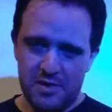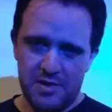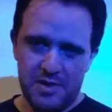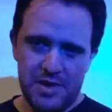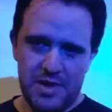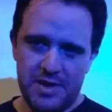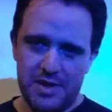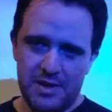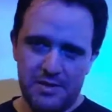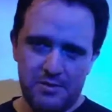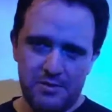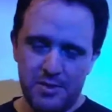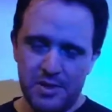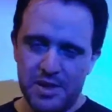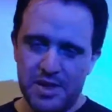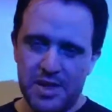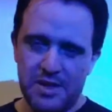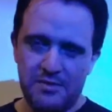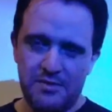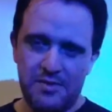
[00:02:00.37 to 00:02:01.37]
there that I didn't
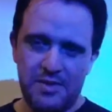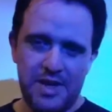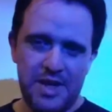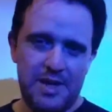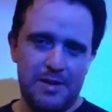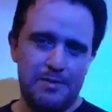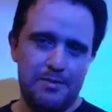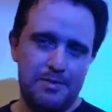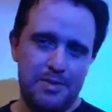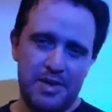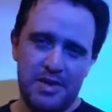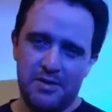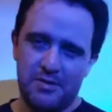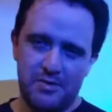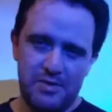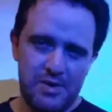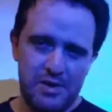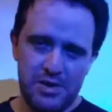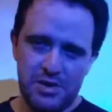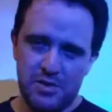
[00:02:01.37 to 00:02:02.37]
really have that big of
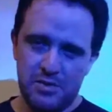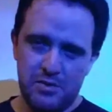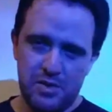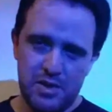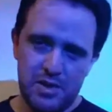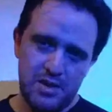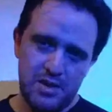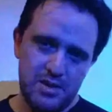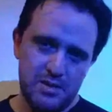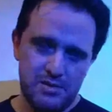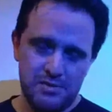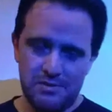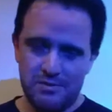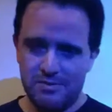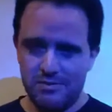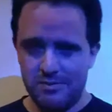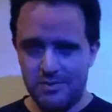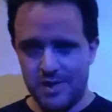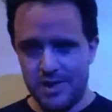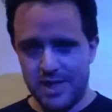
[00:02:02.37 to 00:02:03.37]
an issue it,
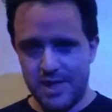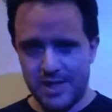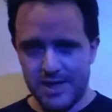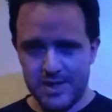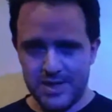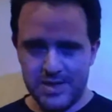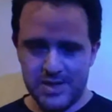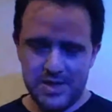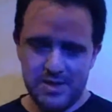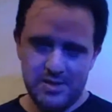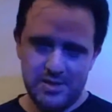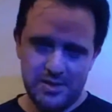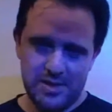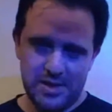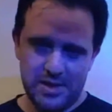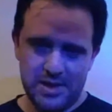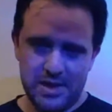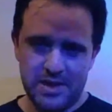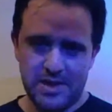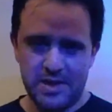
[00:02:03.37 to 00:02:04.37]
but I could tell
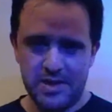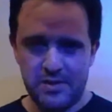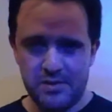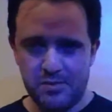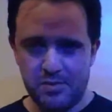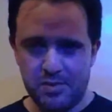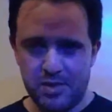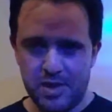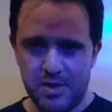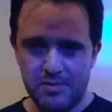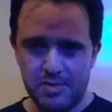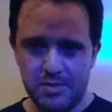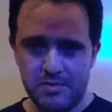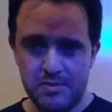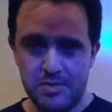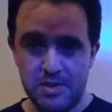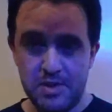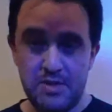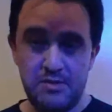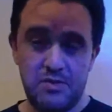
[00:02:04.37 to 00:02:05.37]
that it had enough
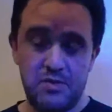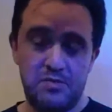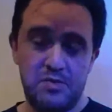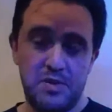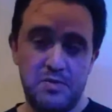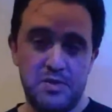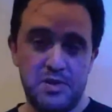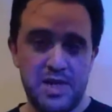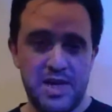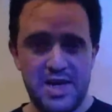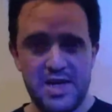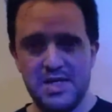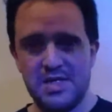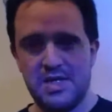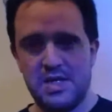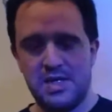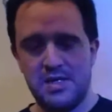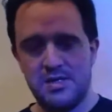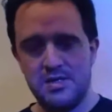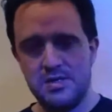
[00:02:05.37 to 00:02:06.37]
problems, even if people
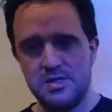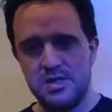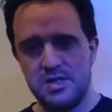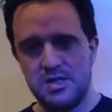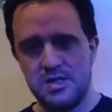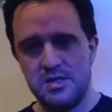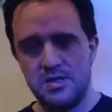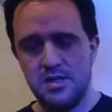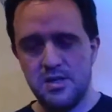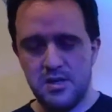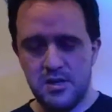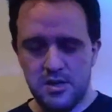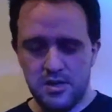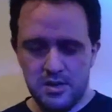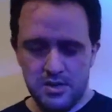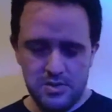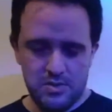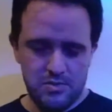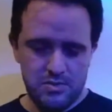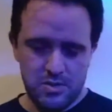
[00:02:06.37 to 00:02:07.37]
had gone to see it,
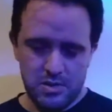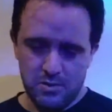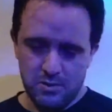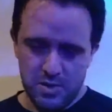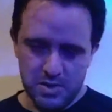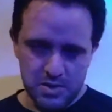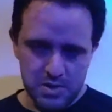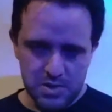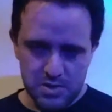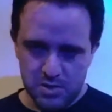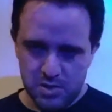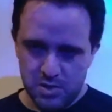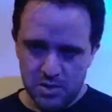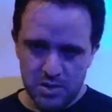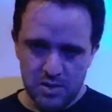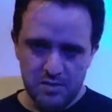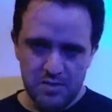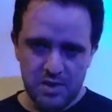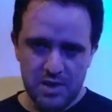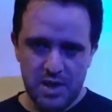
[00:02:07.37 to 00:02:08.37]
to where it wasn't strong
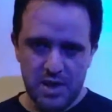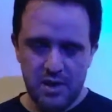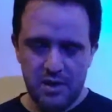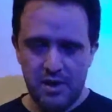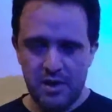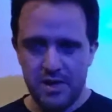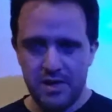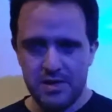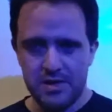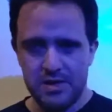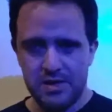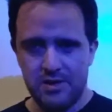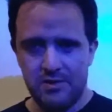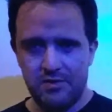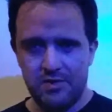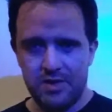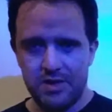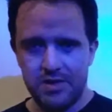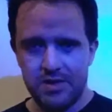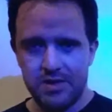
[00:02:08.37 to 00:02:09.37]
enough to carry its
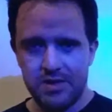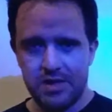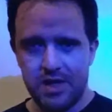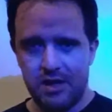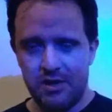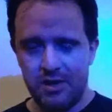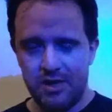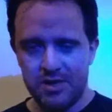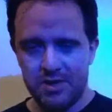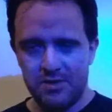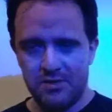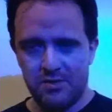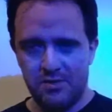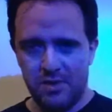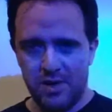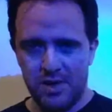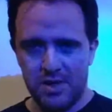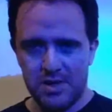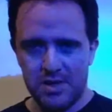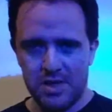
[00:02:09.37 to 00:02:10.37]
own
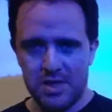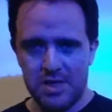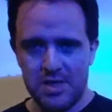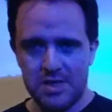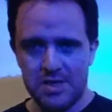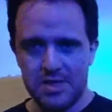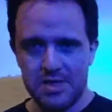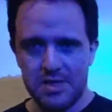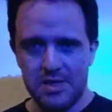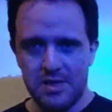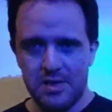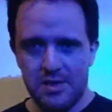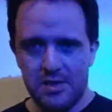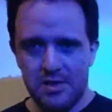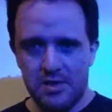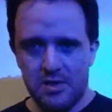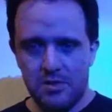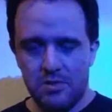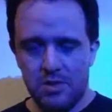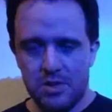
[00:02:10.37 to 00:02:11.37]
franchise,
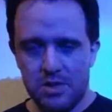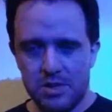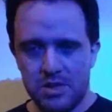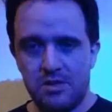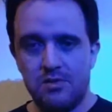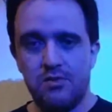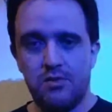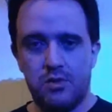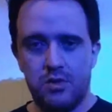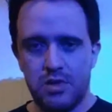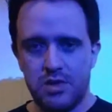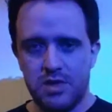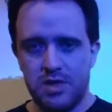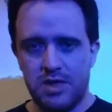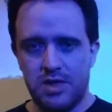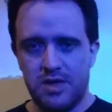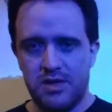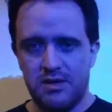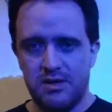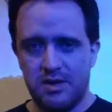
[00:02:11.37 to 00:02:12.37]
which is
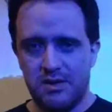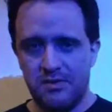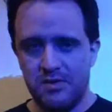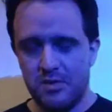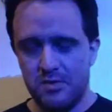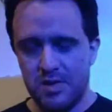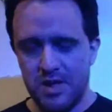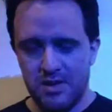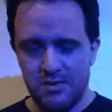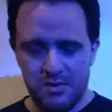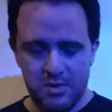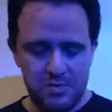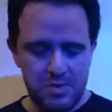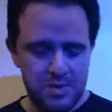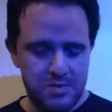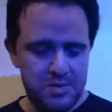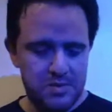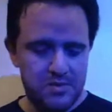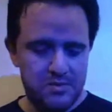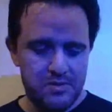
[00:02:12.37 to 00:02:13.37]
unfortunate. I feel bad for the
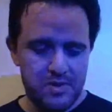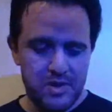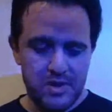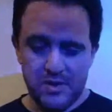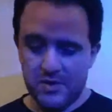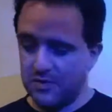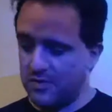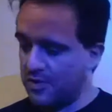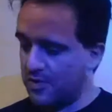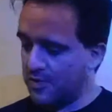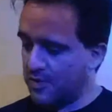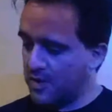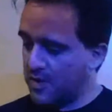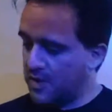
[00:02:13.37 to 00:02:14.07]
people involved.